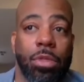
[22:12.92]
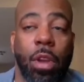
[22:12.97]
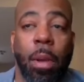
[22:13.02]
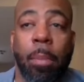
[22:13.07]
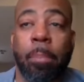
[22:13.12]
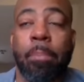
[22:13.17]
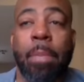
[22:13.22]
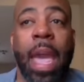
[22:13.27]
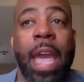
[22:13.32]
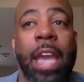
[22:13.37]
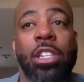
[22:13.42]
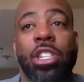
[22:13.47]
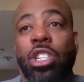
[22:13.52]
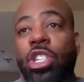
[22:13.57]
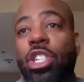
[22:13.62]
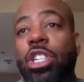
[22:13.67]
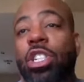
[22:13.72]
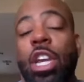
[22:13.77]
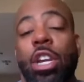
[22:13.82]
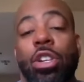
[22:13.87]
amazing.
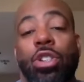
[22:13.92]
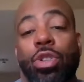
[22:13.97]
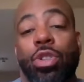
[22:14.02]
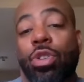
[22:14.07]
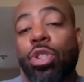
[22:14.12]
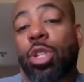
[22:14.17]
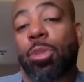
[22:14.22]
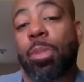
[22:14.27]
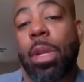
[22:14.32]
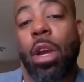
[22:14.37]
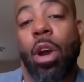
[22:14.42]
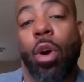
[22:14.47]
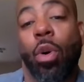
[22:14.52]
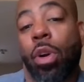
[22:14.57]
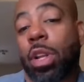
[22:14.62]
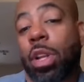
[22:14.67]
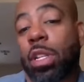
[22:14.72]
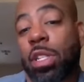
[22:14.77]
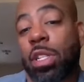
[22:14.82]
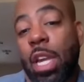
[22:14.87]
She's introduced me to
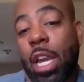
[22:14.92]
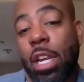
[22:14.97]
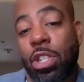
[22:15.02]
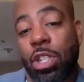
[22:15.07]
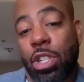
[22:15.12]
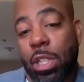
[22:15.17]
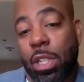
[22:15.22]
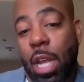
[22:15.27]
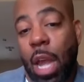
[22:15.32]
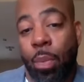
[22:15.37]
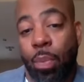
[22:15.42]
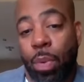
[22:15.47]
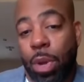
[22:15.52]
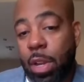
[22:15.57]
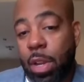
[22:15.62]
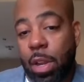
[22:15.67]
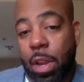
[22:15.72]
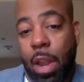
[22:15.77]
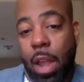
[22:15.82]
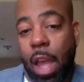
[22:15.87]
organizations that I
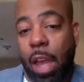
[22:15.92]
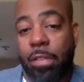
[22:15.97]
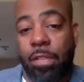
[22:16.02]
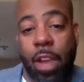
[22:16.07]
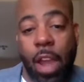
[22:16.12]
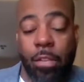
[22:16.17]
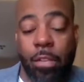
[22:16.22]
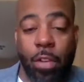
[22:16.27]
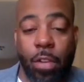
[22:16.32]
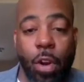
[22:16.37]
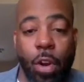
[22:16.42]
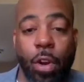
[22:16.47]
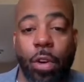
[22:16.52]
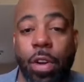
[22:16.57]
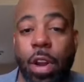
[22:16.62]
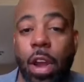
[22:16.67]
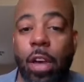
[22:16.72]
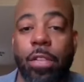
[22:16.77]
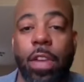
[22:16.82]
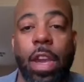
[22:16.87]
wouldn't have ever
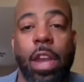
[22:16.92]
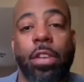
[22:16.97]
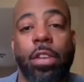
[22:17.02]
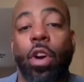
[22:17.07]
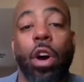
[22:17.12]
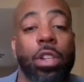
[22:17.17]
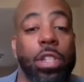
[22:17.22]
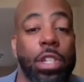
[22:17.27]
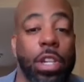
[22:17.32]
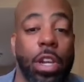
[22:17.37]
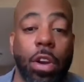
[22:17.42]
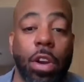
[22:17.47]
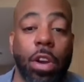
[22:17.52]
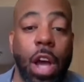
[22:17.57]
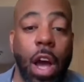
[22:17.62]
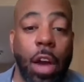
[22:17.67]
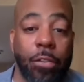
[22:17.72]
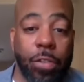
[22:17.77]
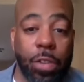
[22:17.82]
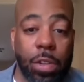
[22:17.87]
heard of and gone to their
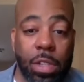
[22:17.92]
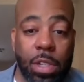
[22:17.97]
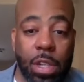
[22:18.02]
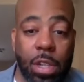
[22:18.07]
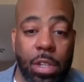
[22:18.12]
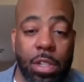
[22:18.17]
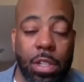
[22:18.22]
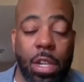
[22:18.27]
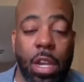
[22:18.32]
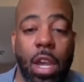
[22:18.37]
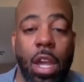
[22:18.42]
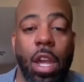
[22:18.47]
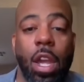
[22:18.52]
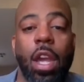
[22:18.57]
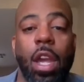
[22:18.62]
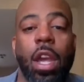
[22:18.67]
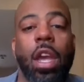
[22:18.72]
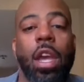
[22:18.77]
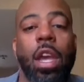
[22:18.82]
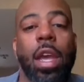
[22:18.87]
conferences.
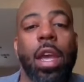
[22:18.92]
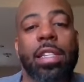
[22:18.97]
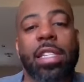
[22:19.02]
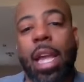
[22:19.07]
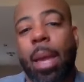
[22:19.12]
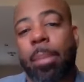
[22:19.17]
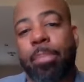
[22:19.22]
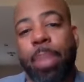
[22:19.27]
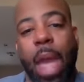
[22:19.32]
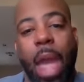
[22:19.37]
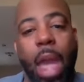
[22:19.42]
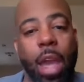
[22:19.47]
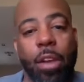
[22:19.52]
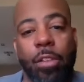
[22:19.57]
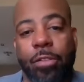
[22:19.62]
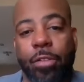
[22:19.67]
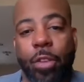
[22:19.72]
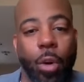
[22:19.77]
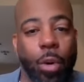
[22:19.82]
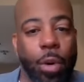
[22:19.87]
It's that pay
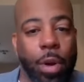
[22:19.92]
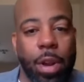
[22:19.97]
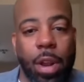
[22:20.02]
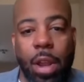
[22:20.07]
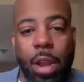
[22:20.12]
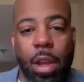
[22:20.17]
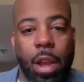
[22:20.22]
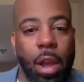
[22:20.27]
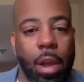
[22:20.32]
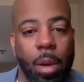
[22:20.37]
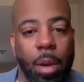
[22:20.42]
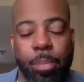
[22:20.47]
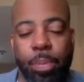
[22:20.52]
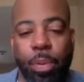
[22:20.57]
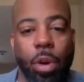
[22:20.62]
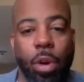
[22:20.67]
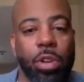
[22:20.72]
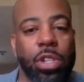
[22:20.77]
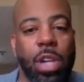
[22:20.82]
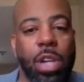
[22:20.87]
it forward
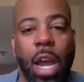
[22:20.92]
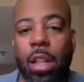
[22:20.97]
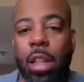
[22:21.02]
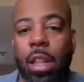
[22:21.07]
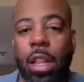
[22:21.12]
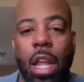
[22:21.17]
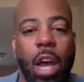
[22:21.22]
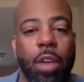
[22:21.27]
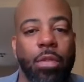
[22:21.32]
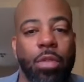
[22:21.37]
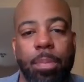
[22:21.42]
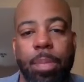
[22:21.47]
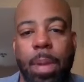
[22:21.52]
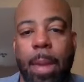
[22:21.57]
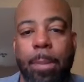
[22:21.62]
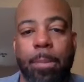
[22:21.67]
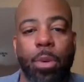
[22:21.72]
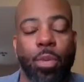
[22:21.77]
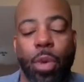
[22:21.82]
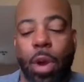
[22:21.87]
approach I love with
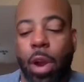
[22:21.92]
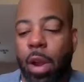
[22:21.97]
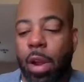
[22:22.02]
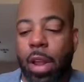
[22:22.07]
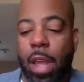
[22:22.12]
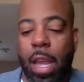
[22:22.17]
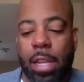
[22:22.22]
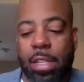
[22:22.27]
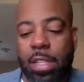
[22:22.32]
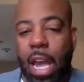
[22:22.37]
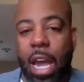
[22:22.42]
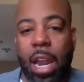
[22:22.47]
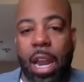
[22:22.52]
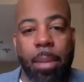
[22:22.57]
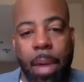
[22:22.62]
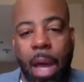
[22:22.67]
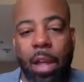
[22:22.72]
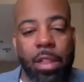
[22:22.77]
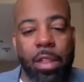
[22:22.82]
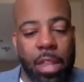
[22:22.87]
people, where it's not
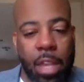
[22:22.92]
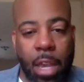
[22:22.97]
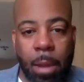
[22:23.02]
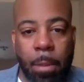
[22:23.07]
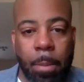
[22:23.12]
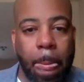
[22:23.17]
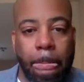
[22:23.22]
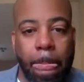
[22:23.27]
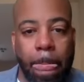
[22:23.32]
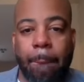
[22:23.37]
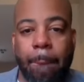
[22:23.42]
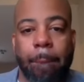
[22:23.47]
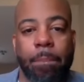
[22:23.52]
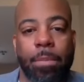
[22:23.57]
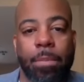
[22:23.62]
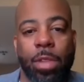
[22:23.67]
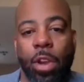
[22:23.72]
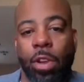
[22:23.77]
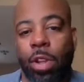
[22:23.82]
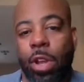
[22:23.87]
about them.
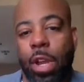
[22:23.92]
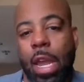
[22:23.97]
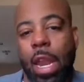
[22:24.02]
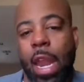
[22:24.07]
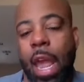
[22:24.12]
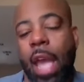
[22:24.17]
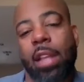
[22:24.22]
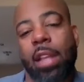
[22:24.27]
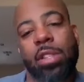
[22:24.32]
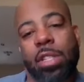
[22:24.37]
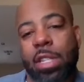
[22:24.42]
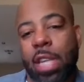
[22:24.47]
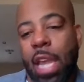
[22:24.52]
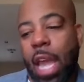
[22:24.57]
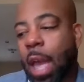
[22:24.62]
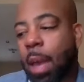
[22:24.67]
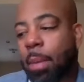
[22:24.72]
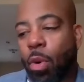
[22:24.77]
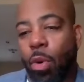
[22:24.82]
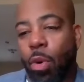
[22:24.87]
They're looking at
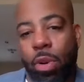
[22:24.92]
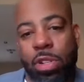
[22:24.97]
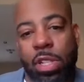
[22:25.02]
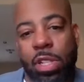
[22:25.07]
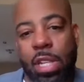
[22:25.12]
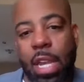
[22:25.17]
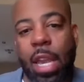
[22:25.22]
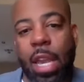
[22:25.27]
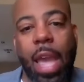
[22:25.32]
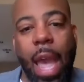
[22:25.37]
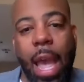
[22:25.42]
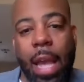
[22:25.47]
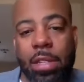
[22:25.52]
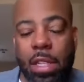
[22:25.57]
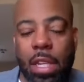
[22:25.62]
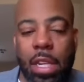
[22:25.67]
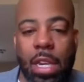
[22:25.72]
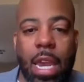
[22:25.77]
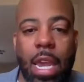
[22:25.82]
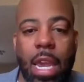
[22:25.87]
Sam or Sync
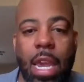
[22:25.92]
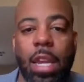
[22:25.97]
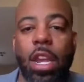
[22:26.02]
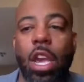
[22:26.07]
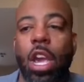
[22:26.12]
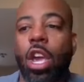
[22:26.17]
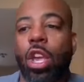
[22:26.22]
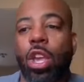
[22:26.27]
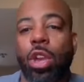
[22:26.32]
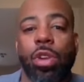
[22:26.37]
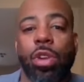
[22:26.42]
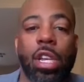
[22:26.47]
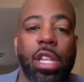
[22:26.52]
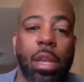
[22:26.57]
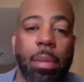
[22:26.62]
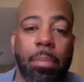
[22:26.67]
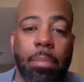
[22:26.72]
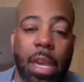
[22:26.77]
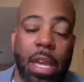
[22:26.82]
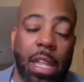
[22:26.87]
has a need. You need
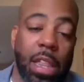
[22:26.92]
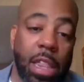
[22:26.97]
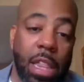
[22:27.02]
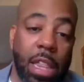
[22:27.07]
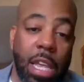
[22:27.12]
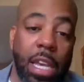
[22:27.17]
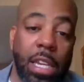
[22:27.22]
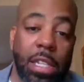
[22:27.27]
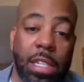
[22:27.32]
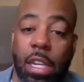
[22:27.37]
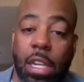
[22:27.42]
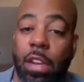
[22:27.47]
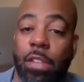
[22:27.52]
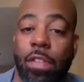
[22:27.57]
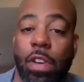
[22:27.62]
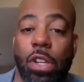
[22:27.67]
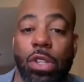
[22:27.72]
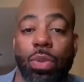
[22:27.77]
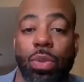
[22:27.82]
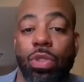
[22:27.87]
to meet these
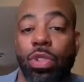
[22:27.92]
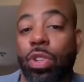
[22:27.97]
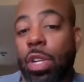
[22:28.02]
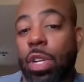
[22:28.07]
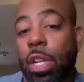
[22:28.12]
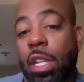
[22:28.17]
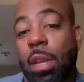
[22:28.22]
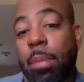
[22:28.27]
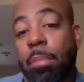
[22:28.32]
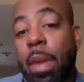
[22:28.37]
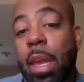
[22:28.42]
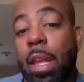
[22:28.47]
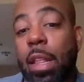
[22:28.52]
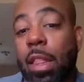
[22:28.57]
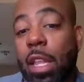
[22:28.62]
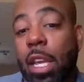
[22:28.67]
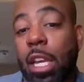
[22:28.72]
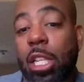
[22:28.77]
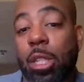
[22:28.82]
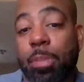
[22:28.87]
individuals. You need to meet
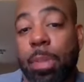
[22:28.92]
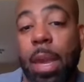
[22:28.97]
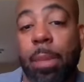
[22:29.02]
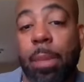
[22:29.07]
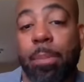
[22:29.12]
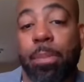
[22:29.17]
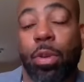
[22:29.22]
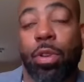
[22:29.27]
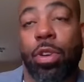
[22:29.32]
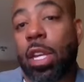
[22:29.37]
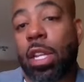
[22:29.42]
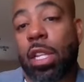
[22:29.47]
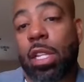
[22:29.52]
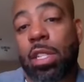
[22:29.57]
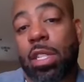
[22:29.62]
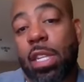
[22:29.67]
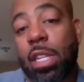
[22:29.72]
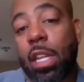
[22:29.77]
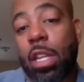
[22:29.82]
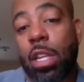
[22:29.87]
these people. You need
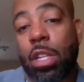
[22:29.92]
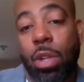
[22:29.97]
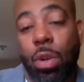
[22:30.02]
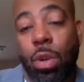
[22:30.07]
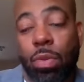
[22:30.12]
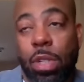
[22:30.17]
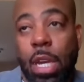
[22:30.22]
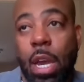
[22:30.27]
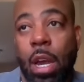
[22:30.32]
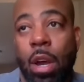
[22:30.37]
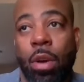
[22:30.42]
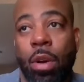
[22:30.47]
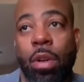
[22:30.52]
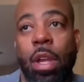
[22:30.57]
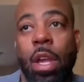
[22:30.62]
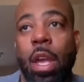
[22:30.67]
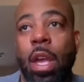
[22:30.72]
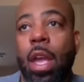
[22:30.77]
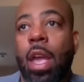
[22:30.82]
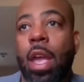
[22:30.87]
to see this
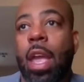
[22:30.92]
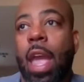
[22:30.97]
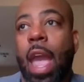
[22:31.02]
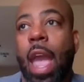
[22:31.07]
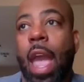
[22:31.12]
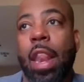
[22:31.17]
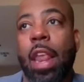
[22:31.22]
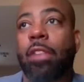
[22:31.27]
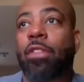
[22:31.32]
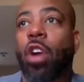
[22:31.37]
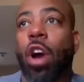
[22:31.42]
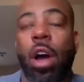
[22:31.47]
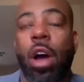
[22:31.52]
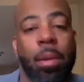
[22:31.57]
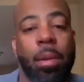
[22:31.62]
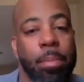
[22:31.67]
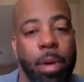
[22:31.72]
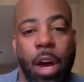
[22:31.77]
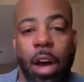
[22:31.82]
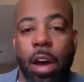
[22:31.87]
hotel. And they've gone
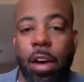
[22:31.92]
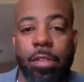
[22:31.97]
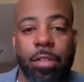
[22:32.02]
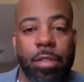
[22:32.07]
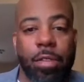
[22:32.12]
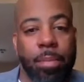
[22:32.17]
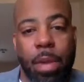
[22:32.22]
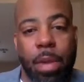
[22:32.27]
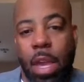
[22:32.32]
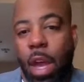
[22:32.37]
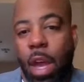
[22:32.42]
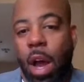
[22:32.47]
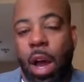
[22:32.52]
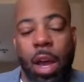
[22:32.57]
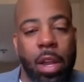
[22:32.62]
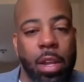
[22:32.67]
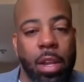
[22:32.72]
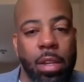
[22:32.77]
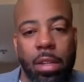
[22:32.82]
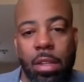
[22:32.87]
above and
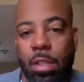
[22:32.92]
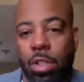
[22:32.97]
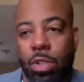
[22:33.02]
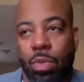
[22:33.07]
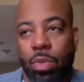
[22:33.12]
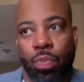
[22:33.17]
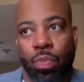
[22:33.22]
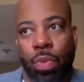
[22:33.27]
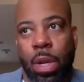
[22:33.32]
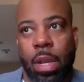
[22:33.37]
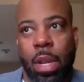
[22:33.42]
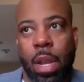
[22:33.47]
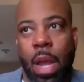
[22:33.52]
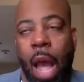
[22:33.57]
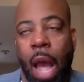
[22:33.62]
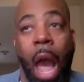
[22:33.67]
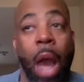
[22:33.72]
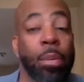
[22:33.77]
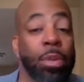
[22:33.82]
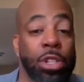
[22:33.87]
beyond what
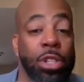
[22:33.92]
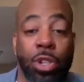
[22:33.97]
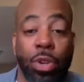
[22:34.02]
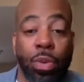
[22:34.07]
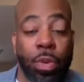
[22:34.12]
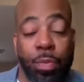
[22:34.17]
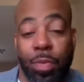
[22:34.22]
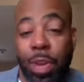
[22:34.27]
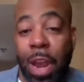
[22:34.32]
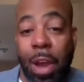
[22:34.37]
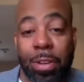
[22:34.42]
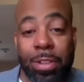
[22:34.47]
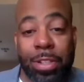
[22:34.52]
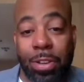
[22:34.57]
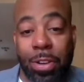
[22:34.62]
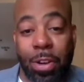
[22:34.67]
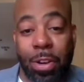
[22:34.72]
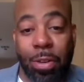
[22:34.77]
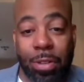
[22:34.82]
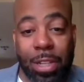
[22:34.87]
I was doing when I was
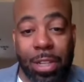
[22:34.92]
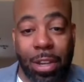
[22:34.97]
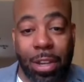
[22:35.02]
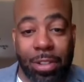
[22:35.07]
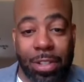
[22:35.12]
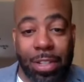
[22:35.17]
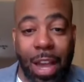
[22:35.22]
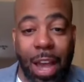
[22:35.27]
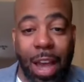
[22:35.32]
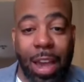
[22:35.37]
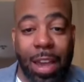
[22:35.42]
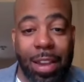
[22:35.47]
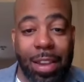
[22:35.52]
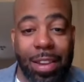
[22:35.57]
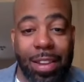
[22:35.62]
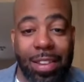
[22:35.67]
on the hotel side.